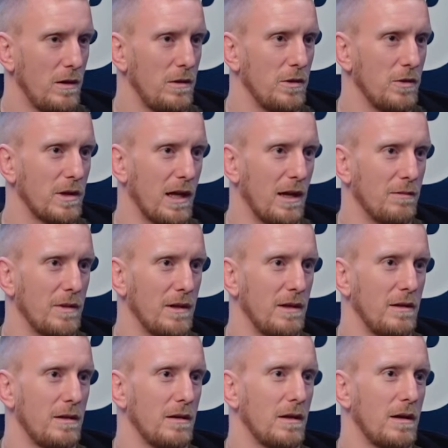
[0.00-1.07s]
You can't
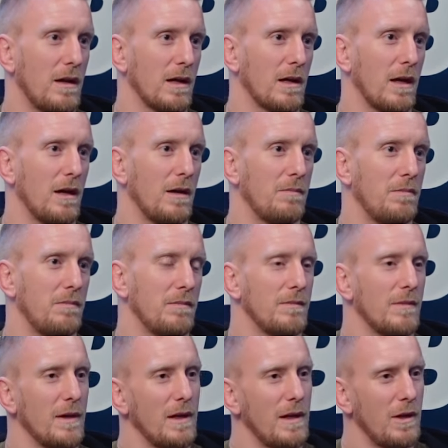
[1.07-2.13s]
be like a,
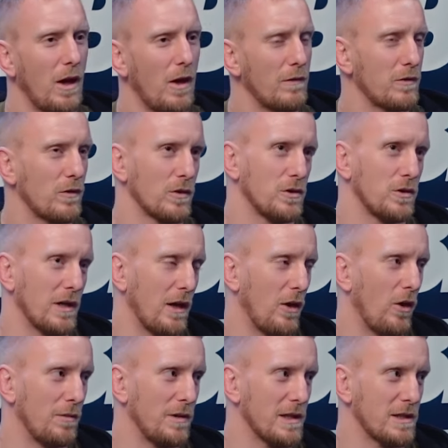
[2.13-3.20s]
of course you get
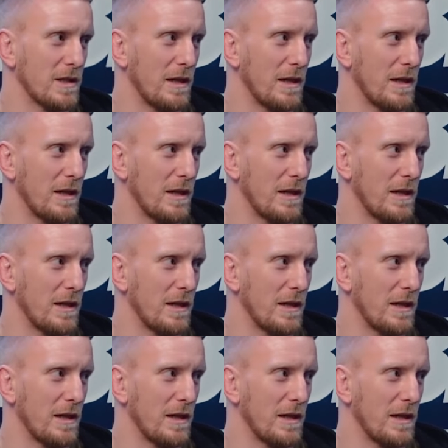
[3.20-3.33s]
hobbyists,